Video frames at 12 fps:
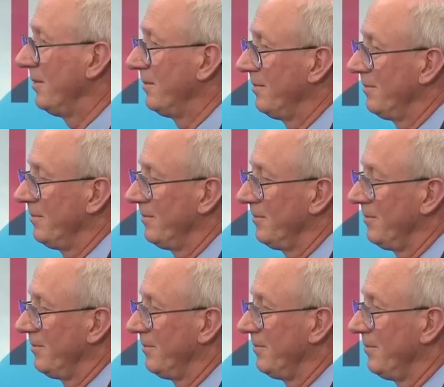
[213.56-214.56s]

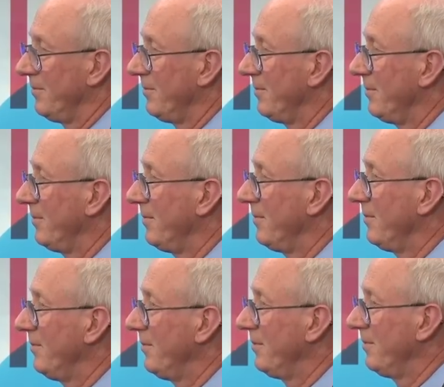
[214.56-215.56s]

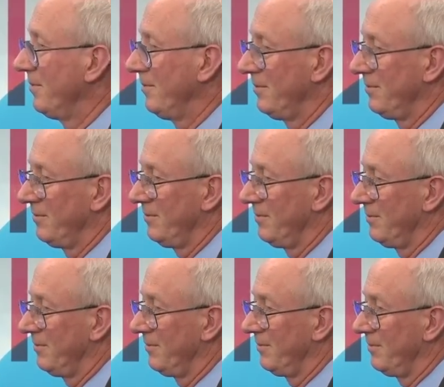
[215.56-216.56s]

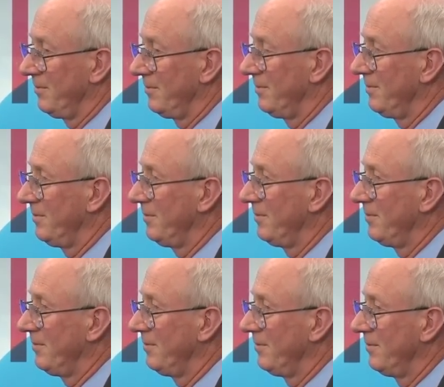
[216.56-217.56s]

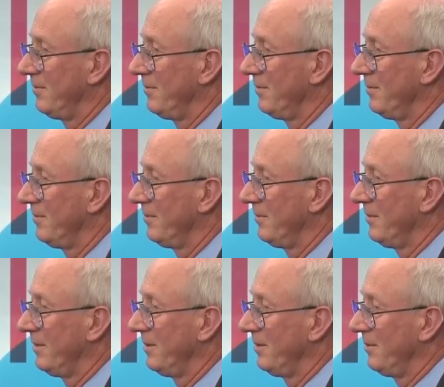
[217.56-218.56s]

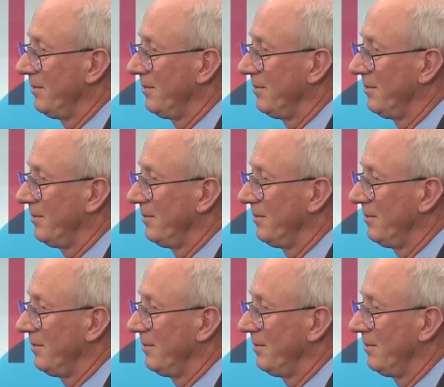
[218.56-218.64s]
The person shown says nothing.